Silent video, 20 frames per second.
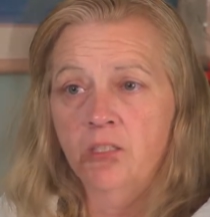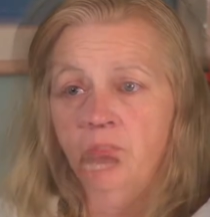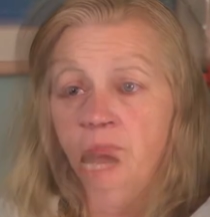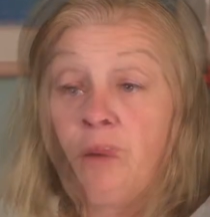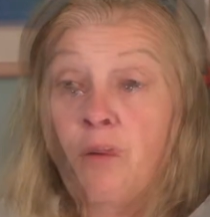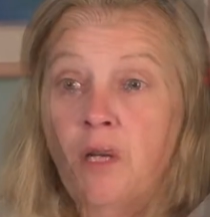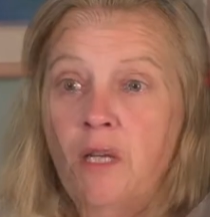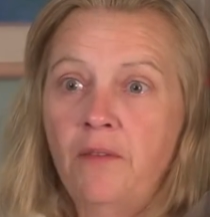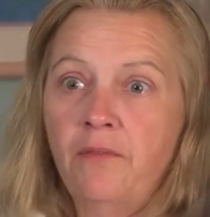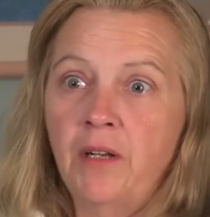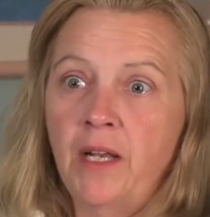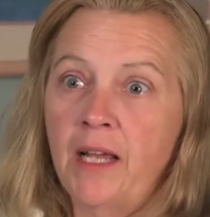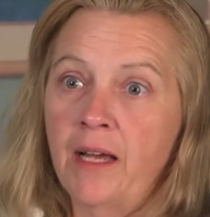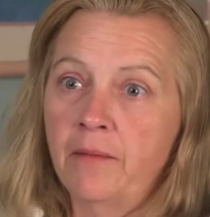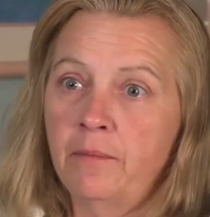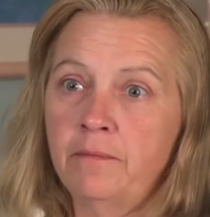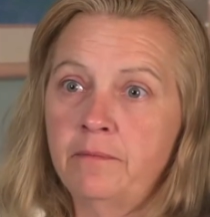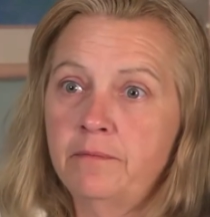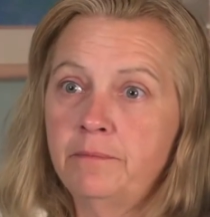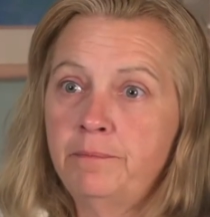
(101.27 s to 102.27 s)
I would even
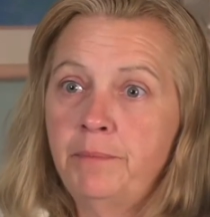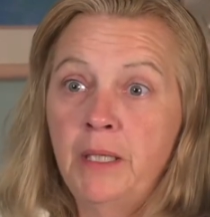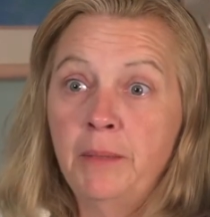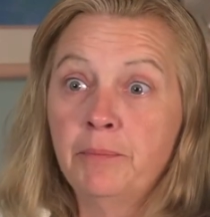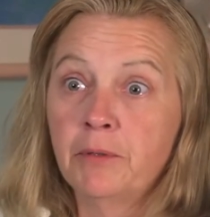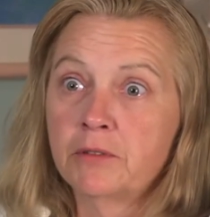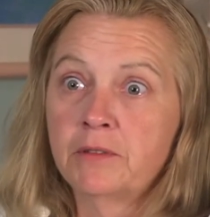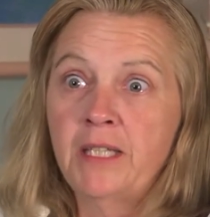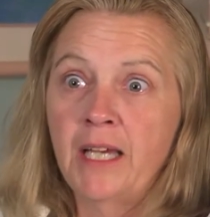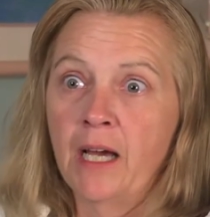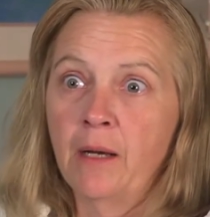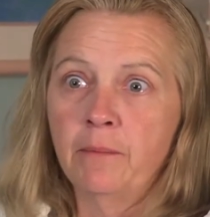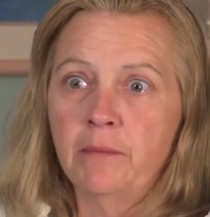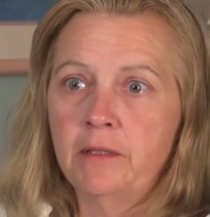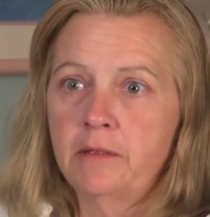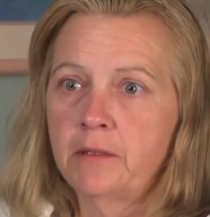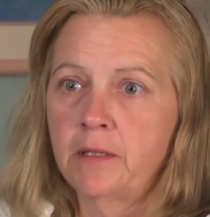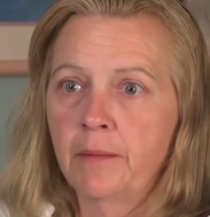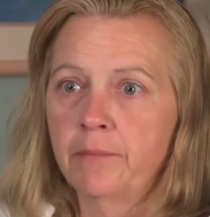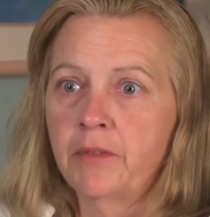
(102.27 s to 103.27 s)
have people tell me
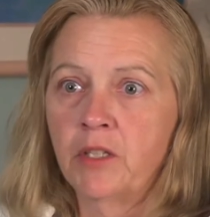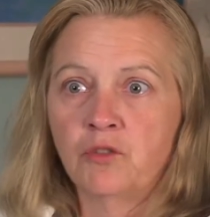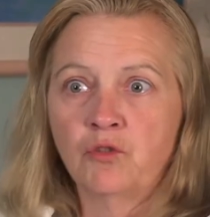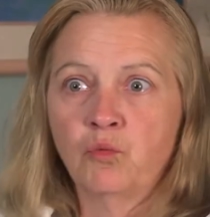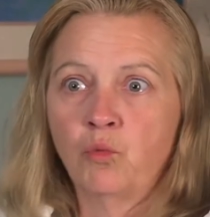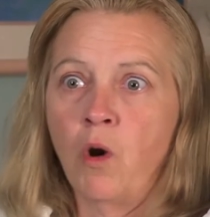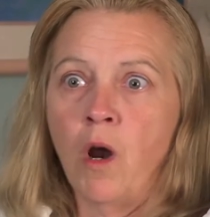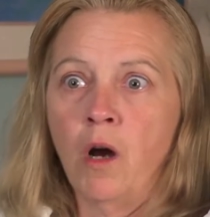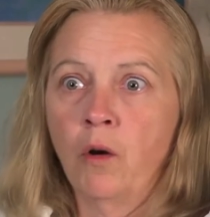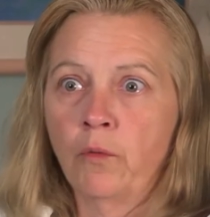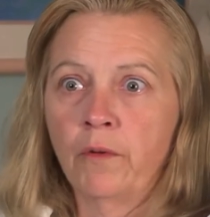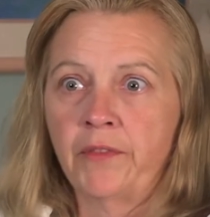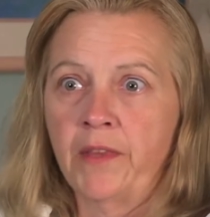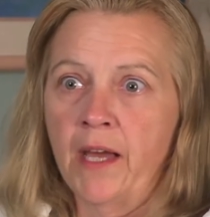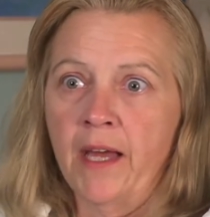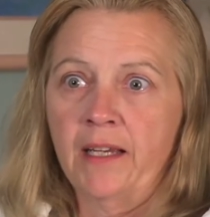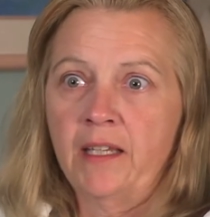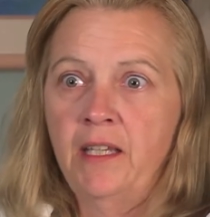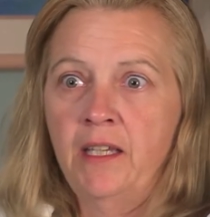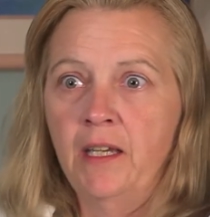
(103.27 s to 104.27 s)
something's wrong with
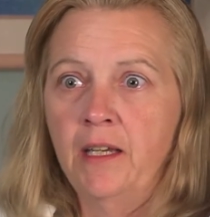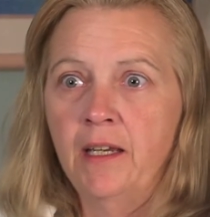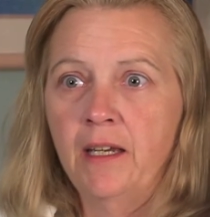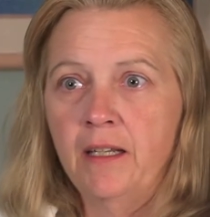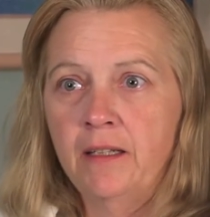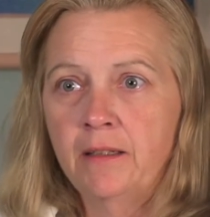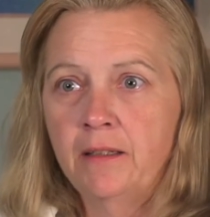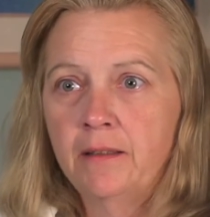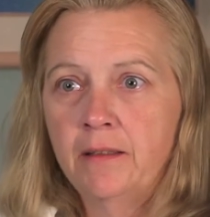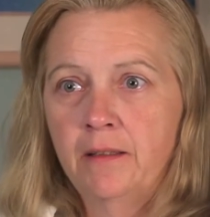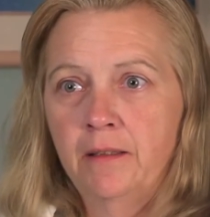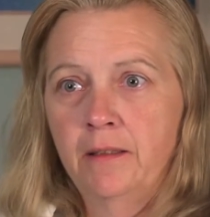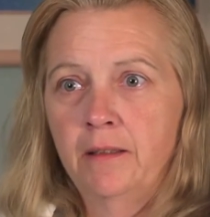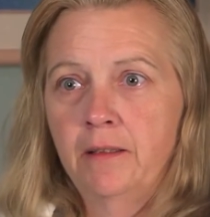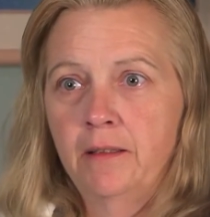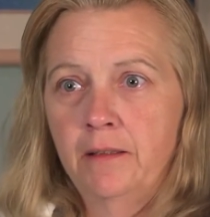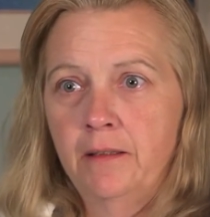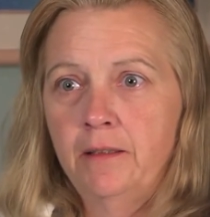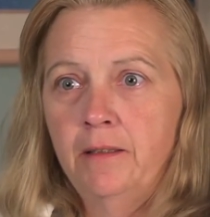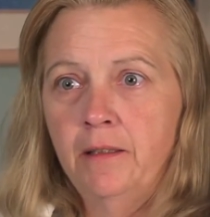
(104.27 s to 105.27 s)
that kid.
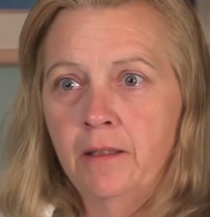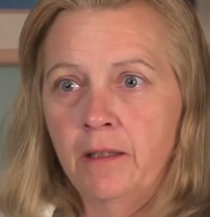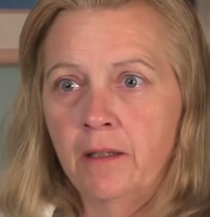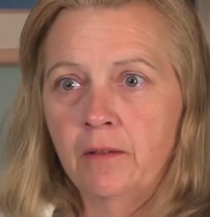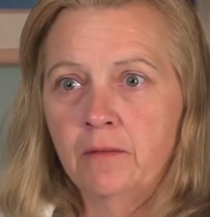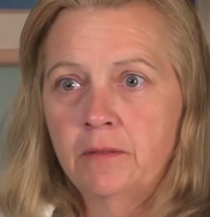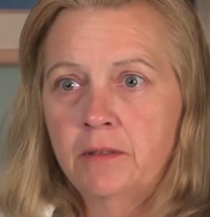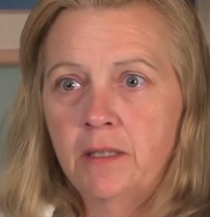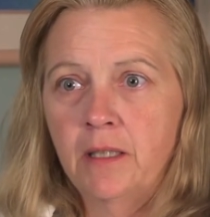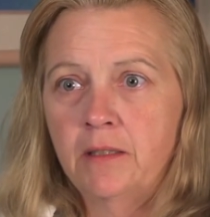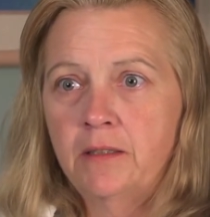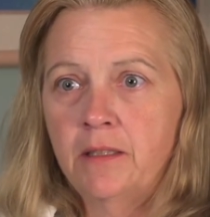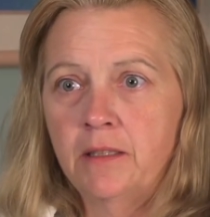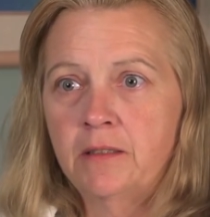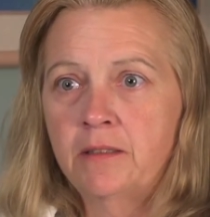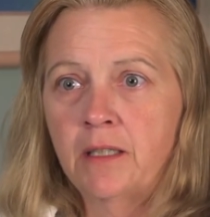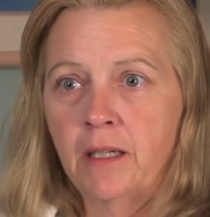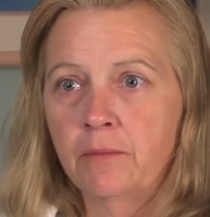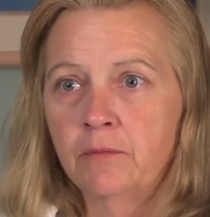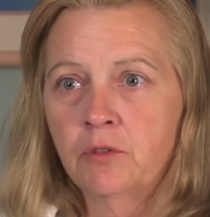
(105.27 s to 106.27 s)
You know, they'd say
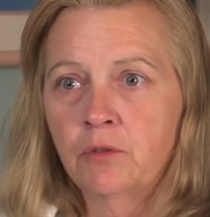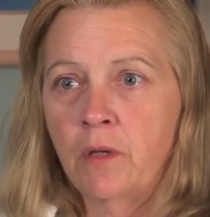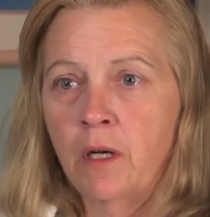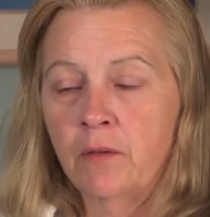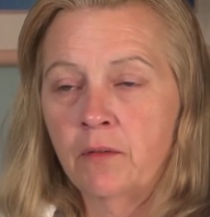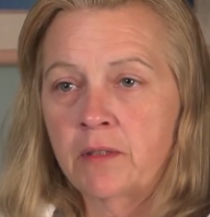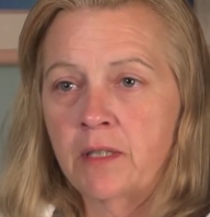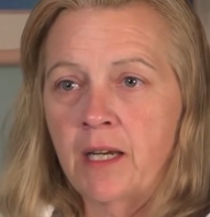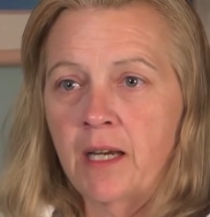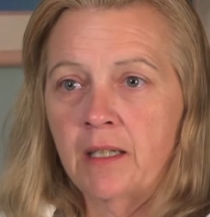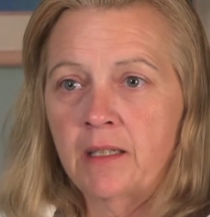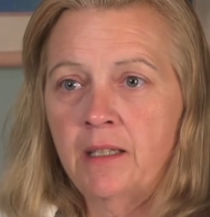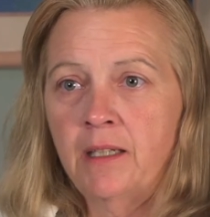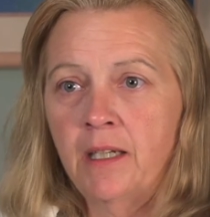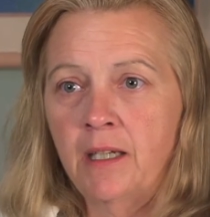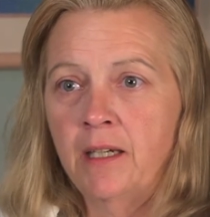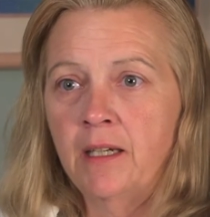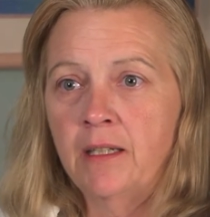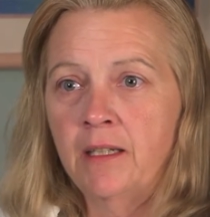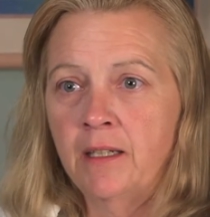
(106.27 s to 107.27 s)
something's wrong with that
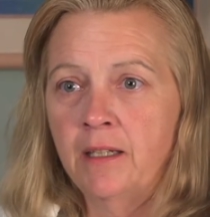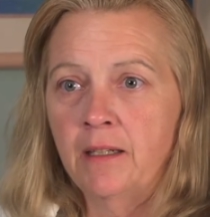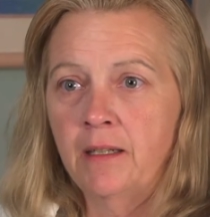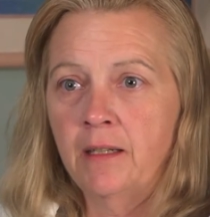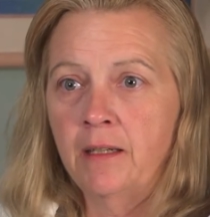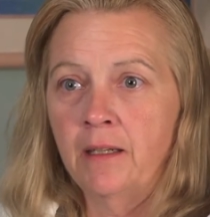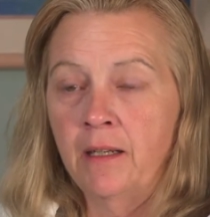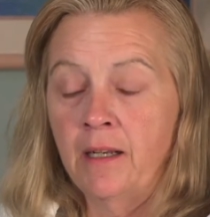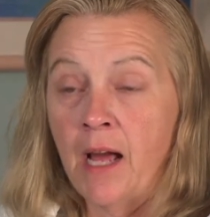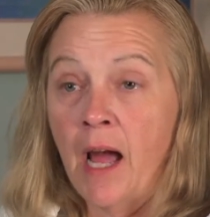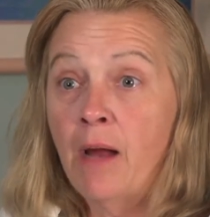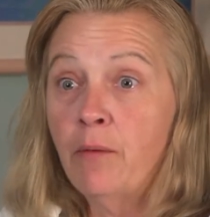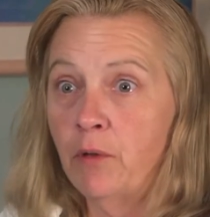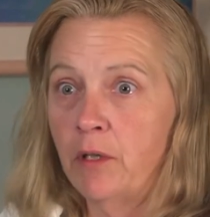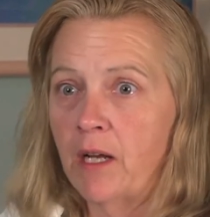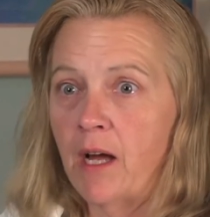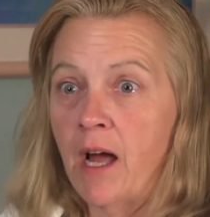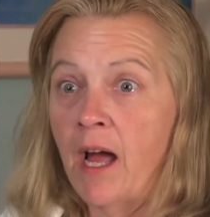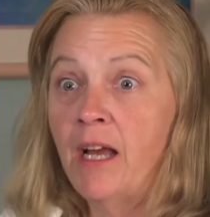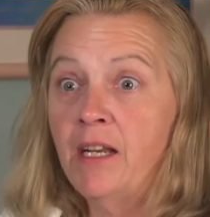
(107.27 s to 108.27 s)
kid, and
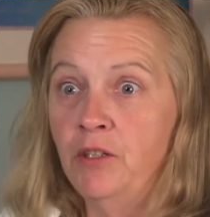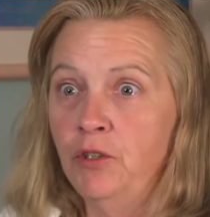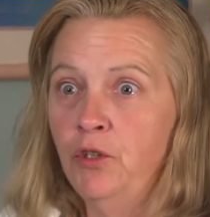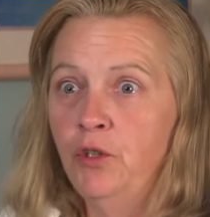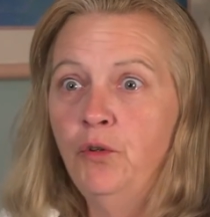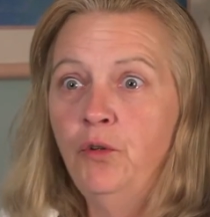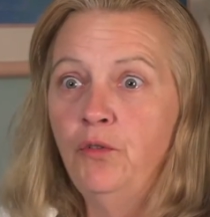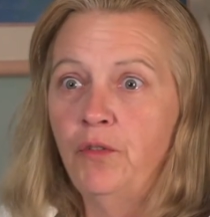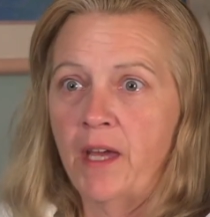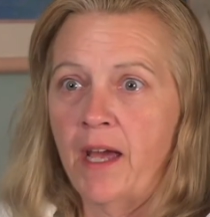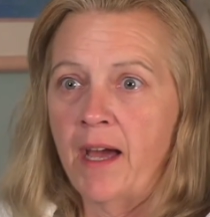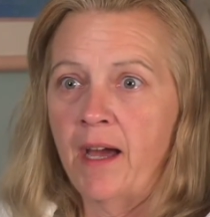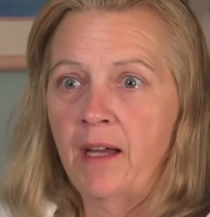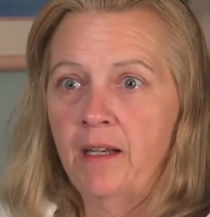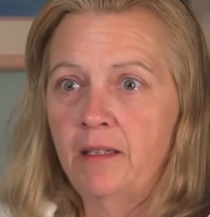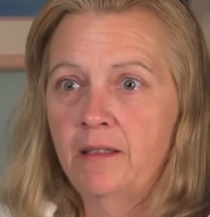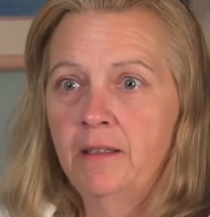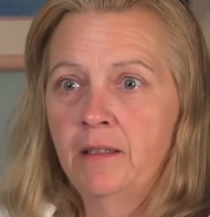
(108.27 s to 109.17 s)
I knew that.